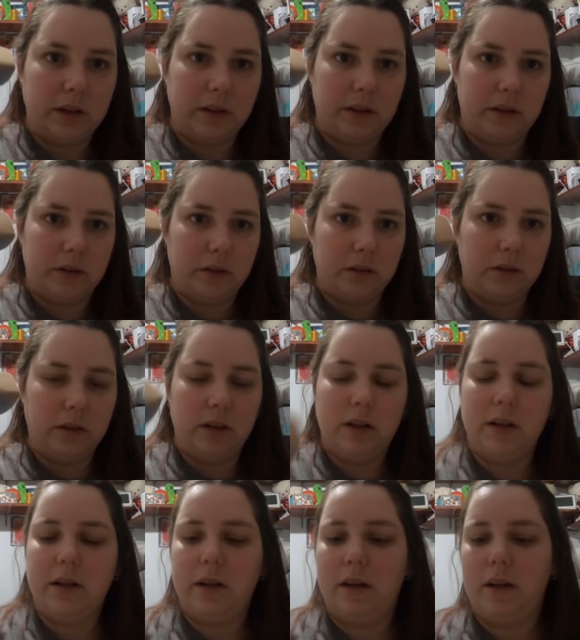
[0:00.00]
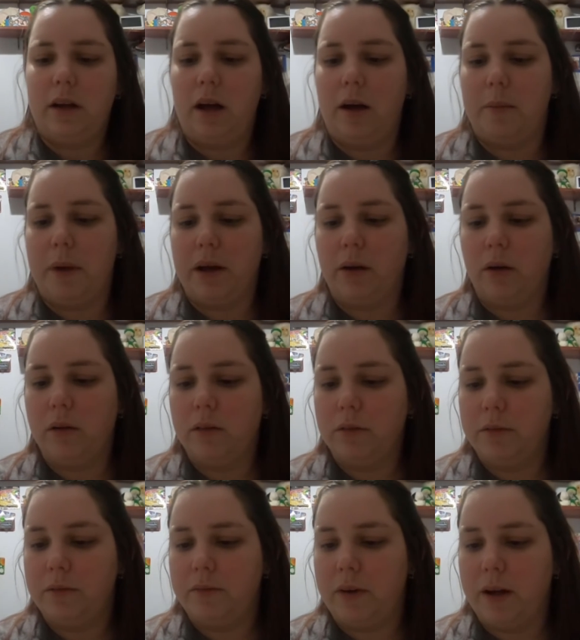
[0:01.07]
little
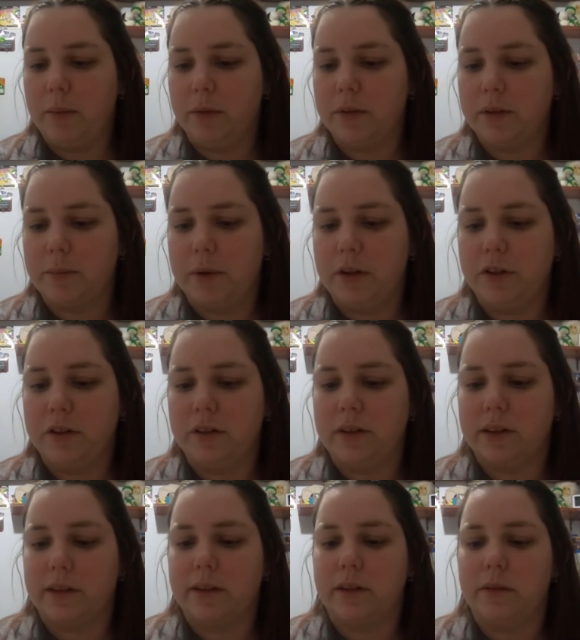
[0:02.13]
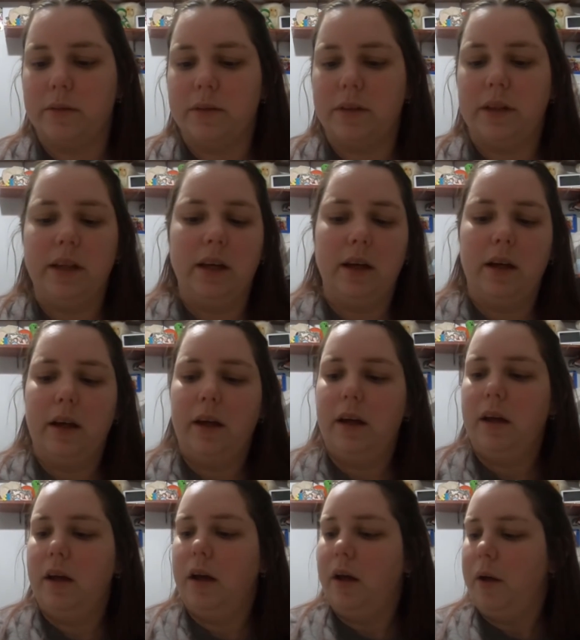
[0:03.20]
microfiber sponges. Excuse the
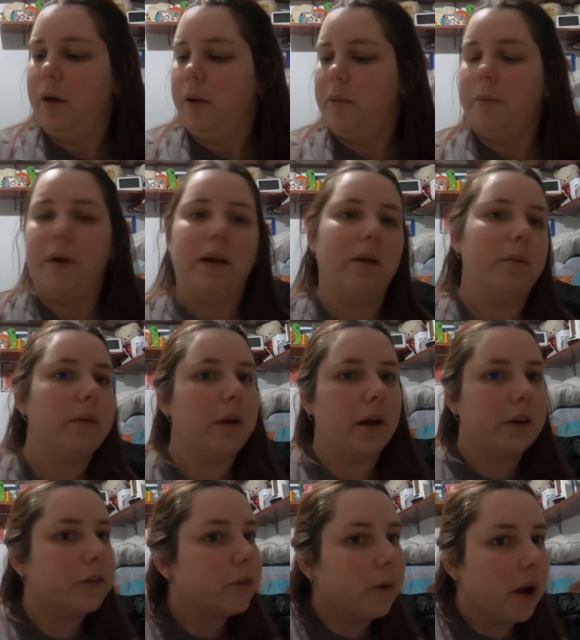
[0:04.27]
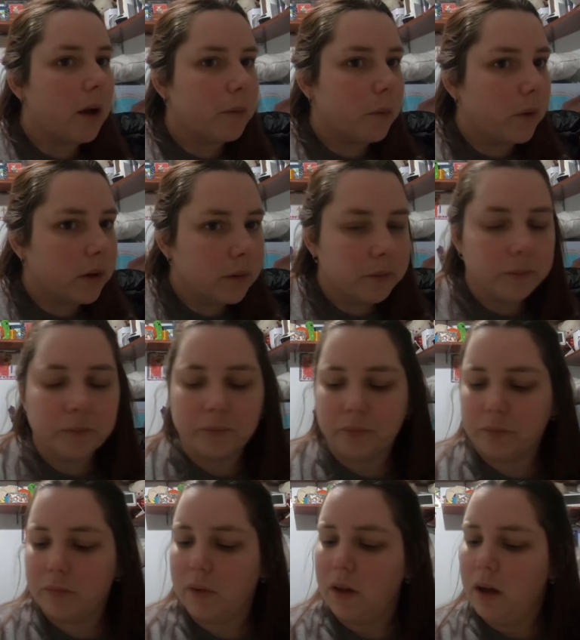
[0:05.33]
makeup there, I just grabbed one.
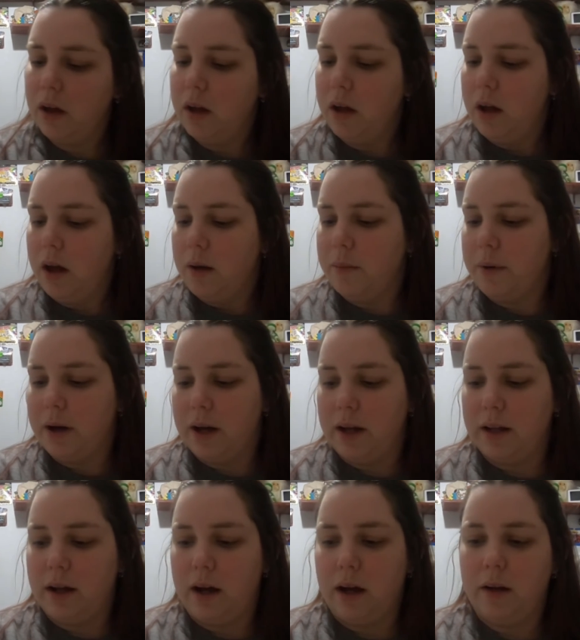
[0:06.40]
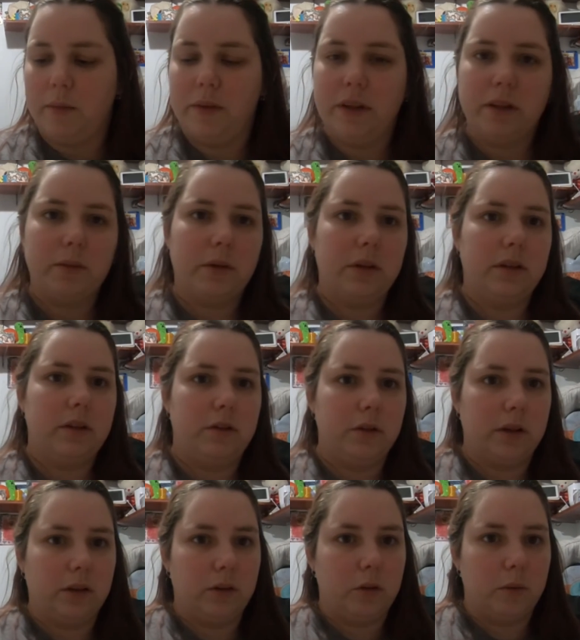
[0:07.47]
But these ones you
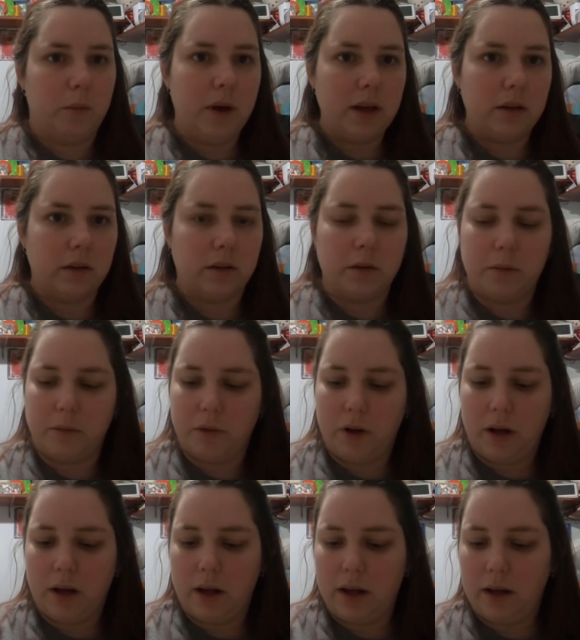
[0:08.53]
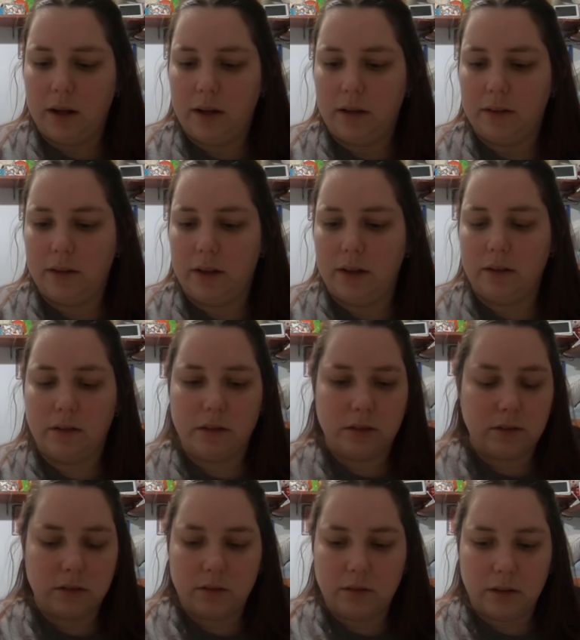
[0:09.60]
can do them wet, you can do them dry.
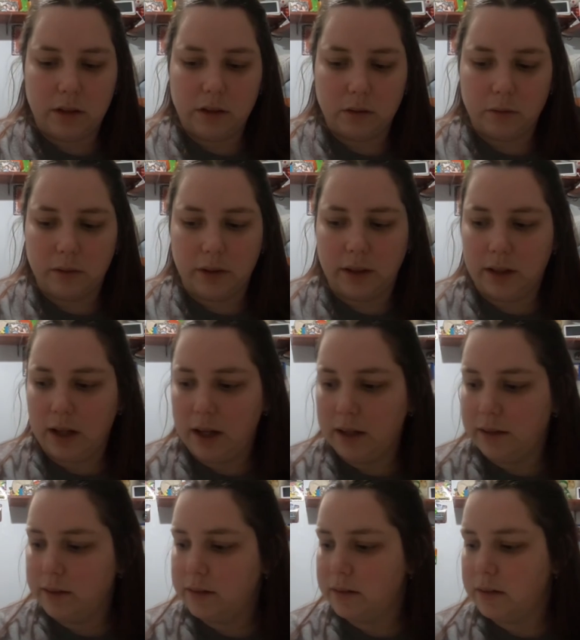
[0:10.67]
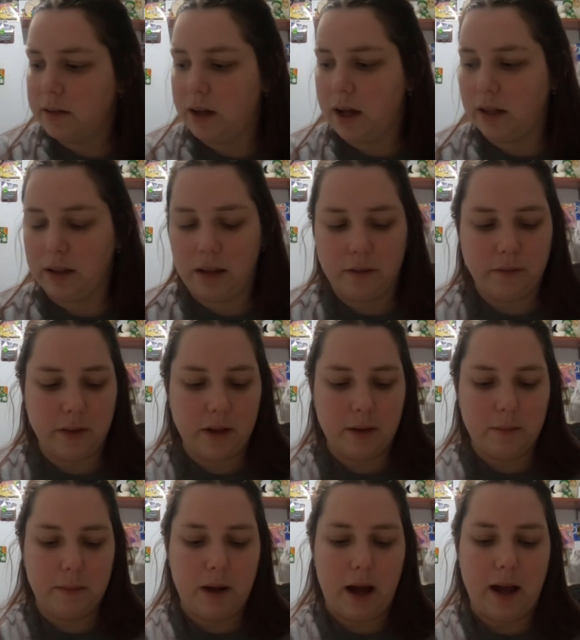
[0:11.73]
These are really nice. I love
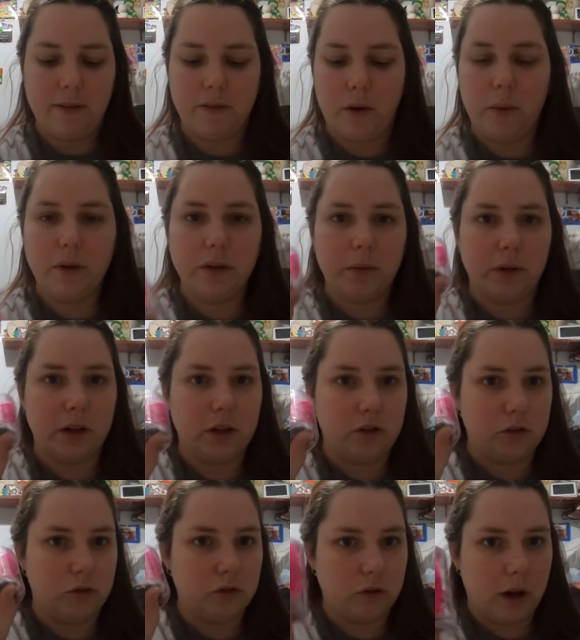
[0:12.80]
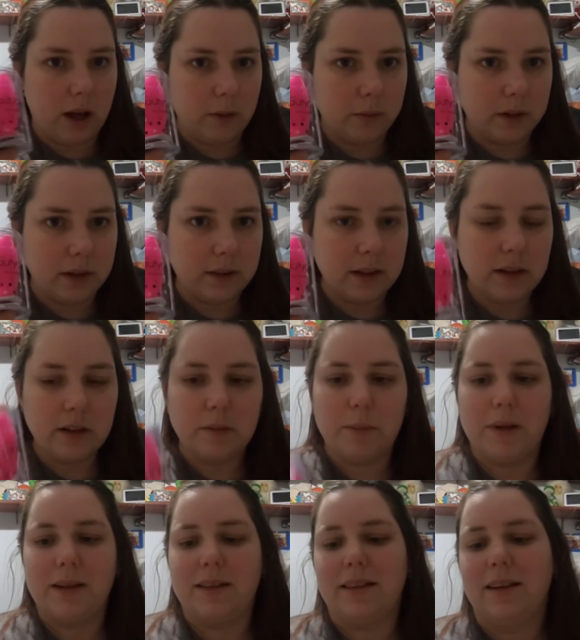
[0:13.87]
them. I've always wanted to try one of these,
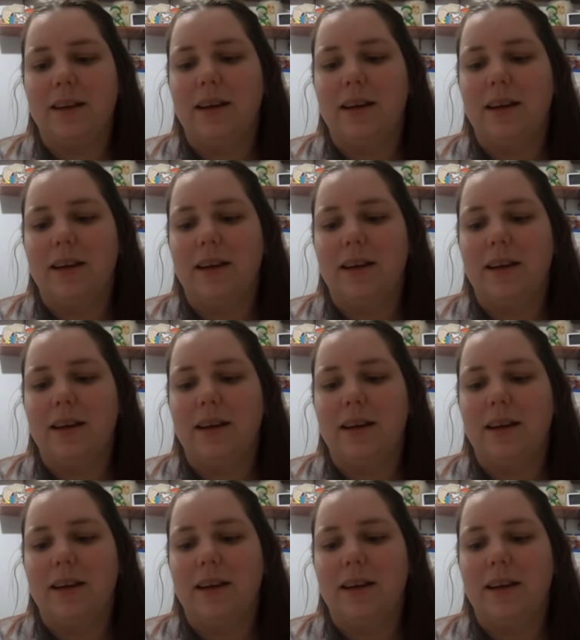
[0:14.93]
but